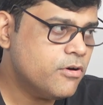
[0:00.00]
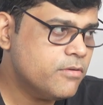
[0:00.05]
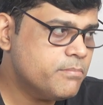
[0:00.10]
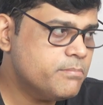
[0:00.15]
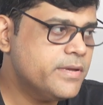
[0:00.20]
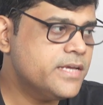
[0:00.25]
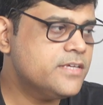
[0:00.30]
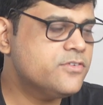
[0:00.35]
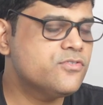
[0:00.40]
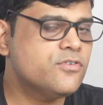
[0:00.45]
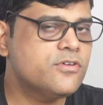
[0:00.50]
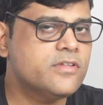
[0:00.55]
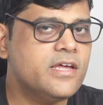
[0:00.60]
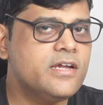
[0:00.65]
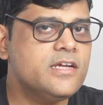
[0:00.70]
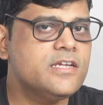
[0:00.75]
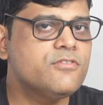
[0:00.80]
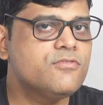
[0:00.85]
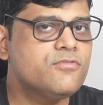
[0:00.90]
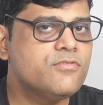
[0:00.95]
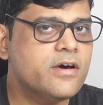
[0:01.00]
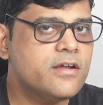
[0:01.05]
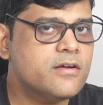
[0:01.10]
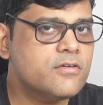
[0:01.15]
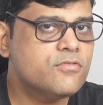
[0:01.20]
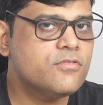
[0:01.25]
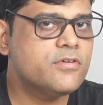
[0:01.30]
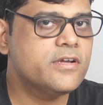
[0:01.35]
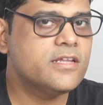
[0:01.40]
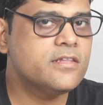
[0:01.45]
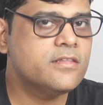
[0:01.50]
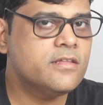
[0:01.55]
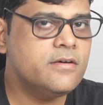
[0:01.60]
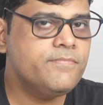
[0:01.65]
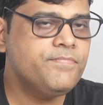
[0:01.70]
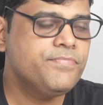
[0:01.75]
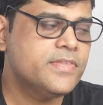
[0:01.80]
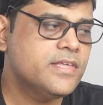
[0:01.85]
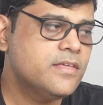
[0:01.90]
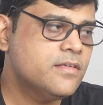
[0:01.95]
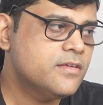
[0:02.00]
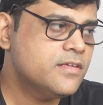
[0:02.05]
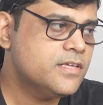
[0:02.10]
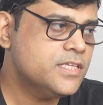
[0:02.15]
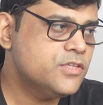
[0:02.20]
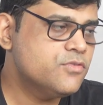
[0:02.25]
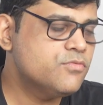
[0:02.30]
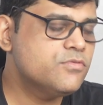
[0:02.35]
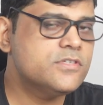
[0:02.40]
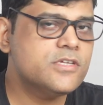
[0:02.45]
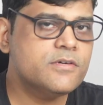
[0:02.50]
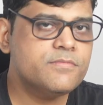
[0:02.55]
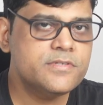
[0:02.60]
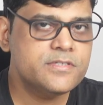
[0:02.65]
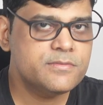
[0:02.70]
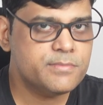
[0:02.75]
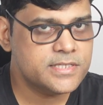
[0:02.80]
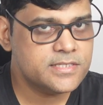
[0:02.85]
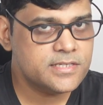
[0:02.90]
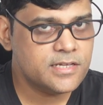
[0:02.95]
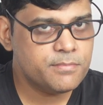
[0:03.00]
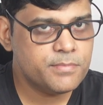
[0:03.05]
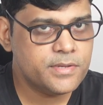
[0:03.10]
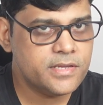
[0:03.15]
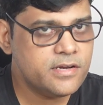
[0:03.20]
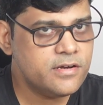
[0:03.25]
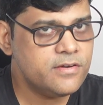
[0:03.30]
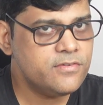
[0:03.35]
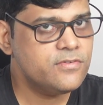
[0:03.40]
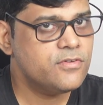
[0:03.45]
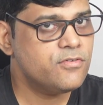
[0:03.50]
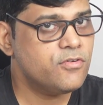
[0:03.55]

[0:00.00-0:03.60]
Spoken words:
make sure that you are good in the use of special periods,